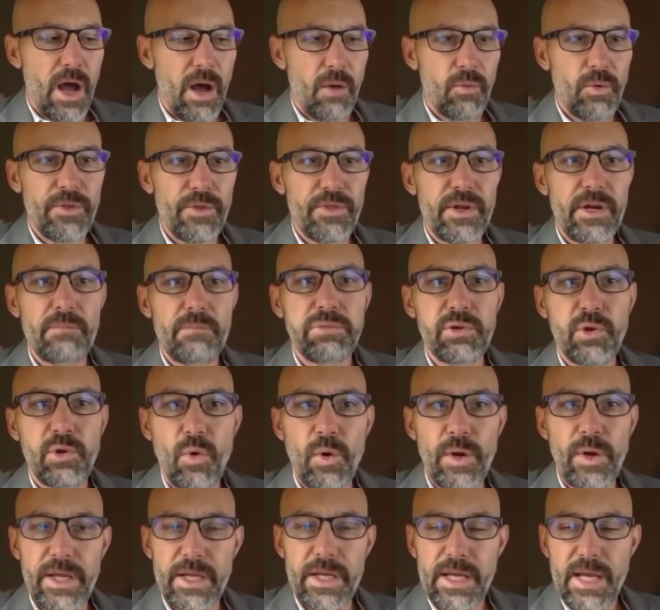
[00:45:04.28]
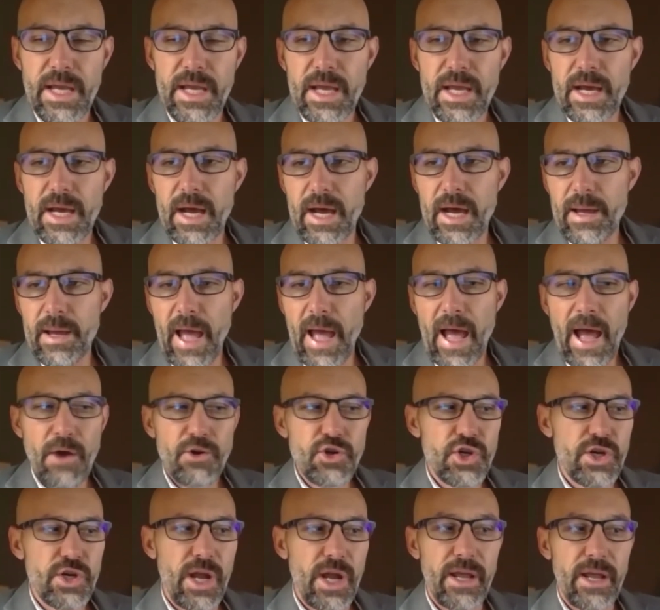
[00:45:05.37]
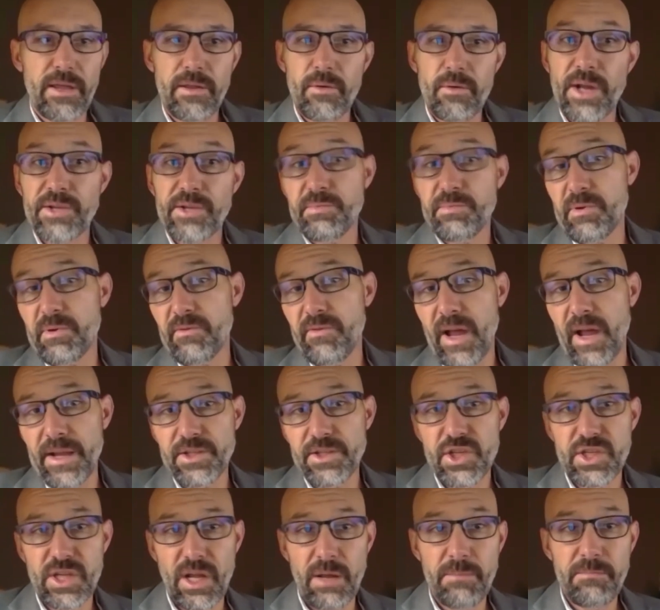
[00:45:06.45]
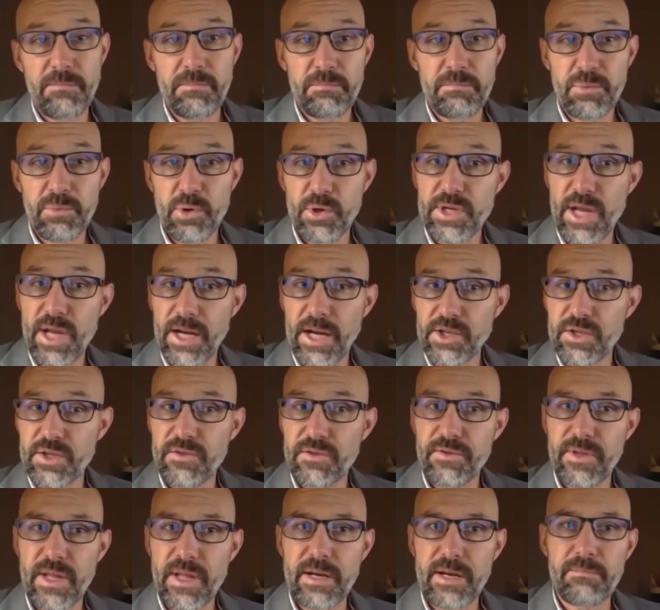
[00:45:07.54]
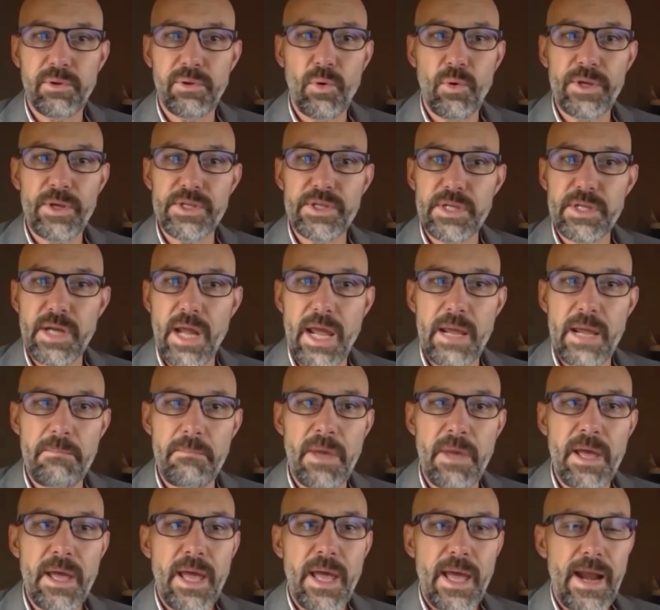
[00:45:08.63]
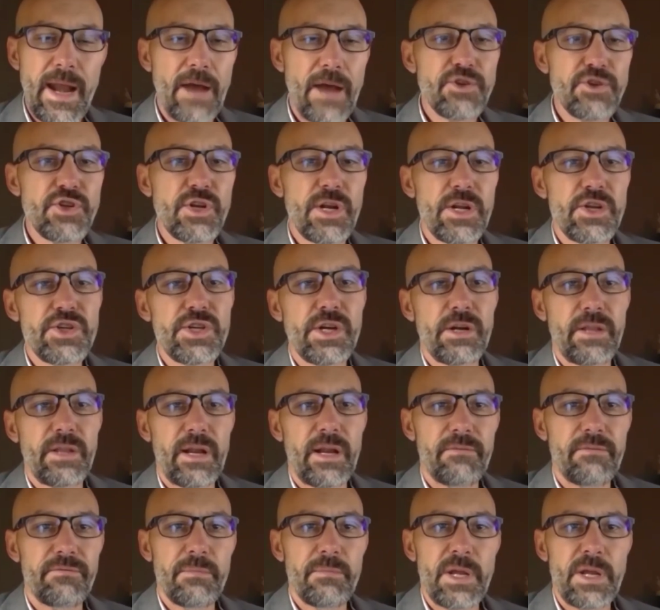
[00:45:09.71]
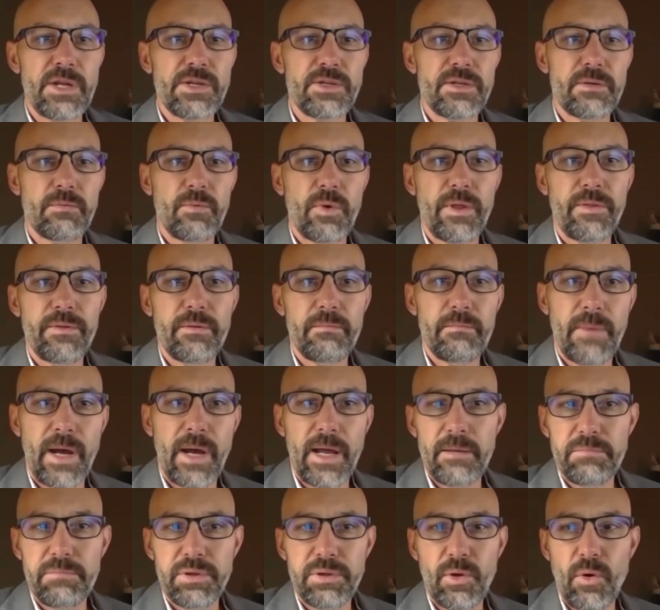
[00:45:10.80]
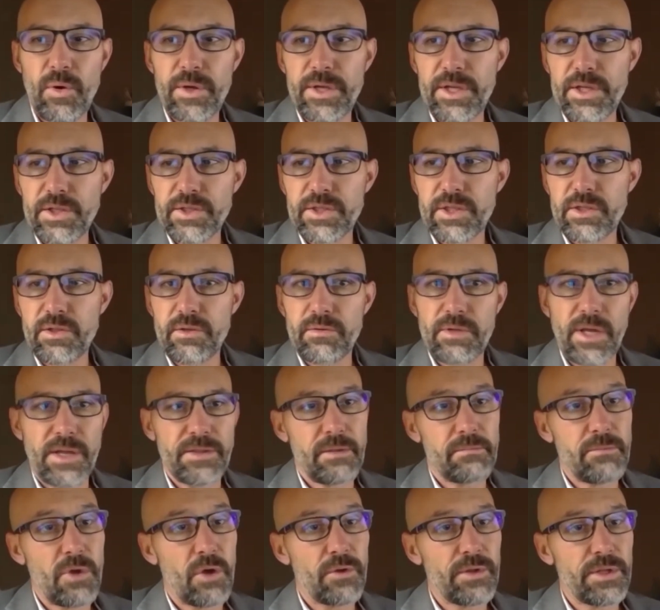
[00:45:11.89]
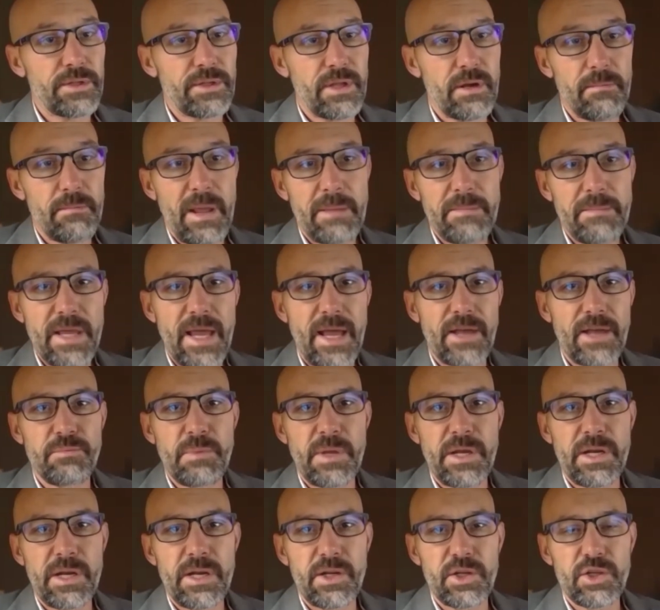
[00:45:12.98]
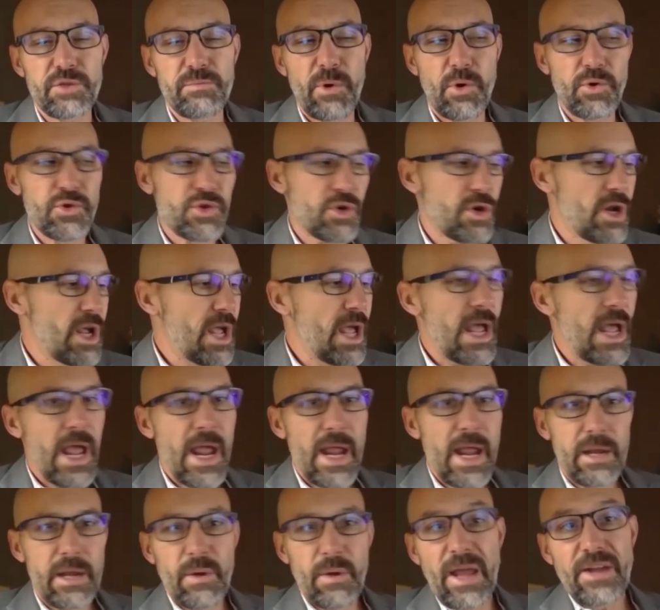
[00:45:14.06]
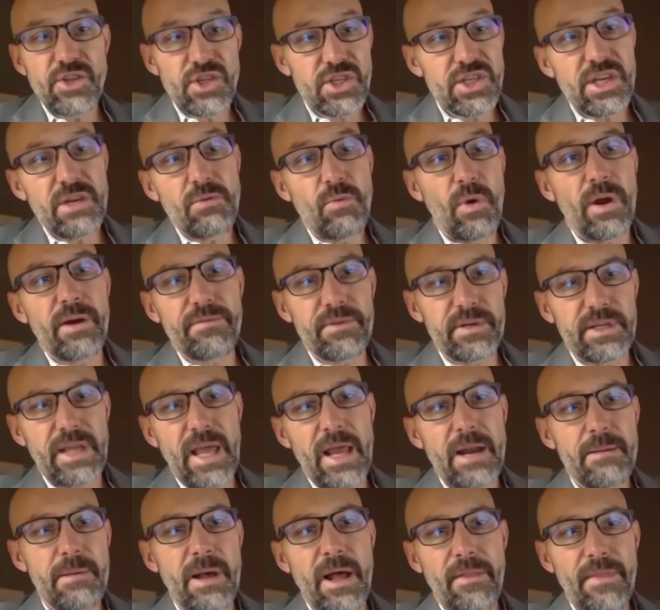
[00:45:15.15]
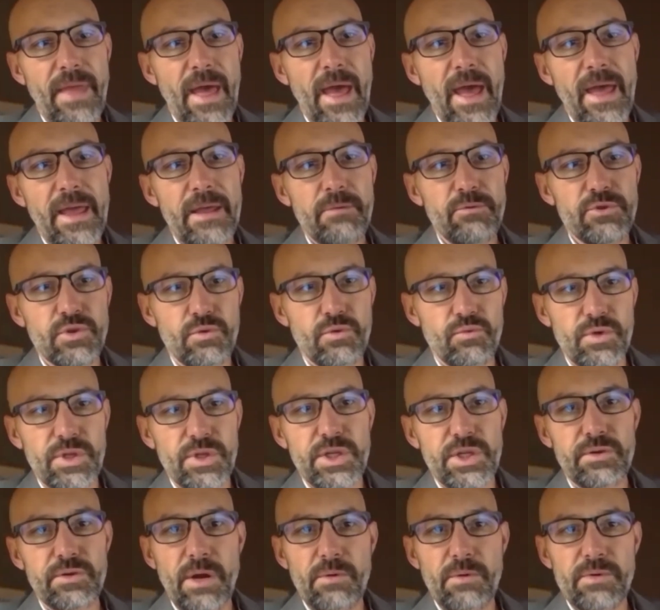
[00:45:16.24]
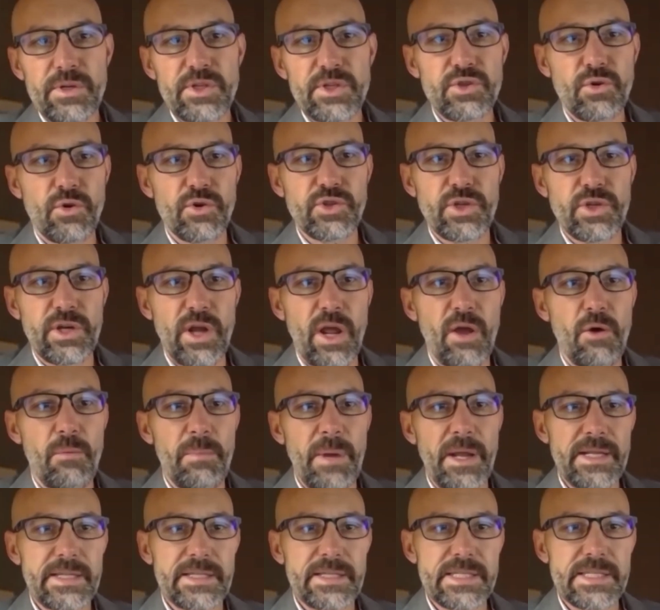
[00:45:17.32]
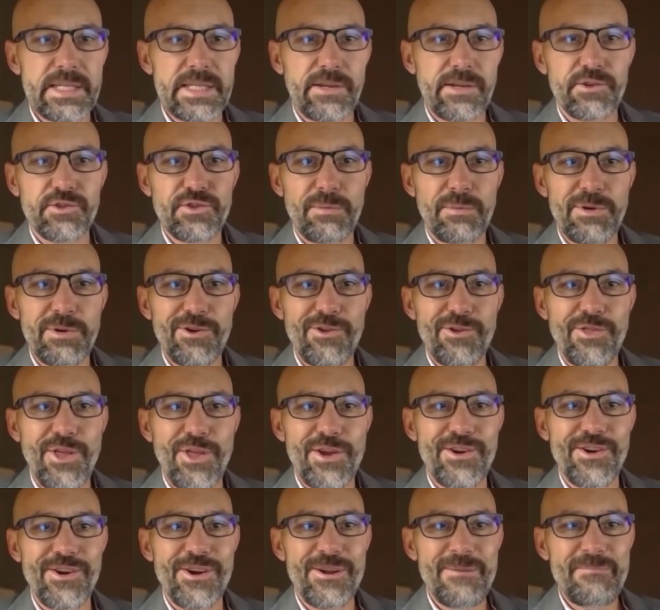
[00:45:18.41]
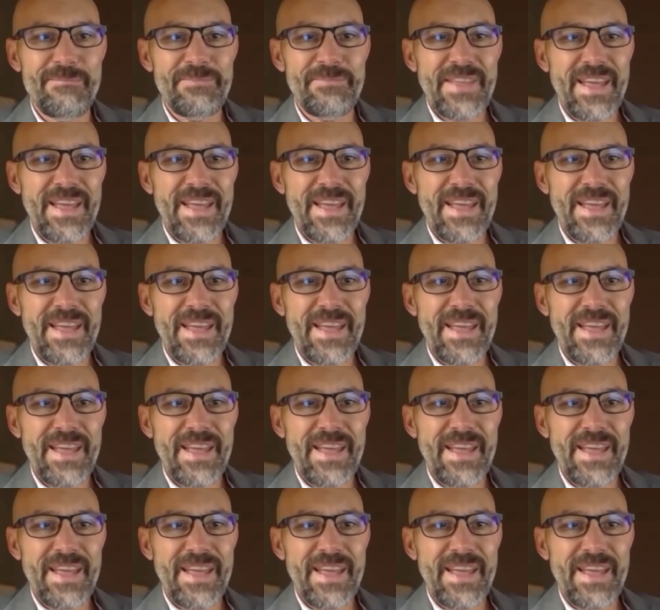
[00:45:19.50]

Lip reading: with an employee? How should I otherwise provide some protections for that employee's name? And how should I share that information with my employees to let them know that there maybe has been an exposure? Anyway, I just didn't want to forget about that. It was a really great resource, and I hope I didn't steal some of your thunder